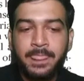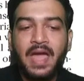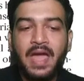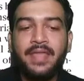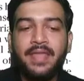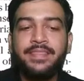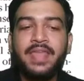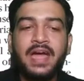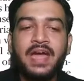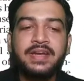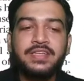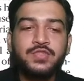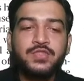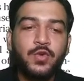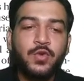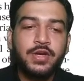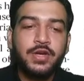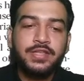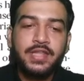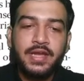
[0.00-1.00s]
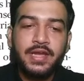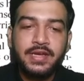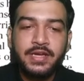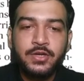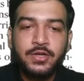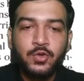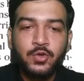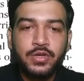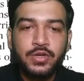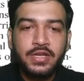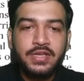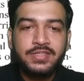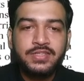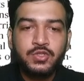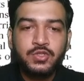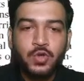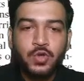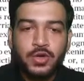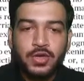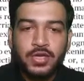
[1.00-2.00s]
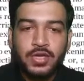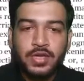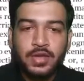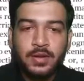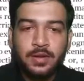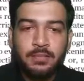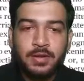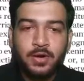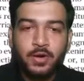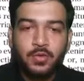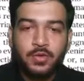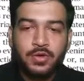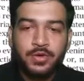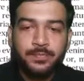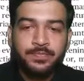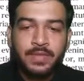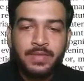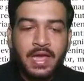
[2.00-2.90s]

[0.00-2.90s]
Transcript: And that is what the editorial is talking about.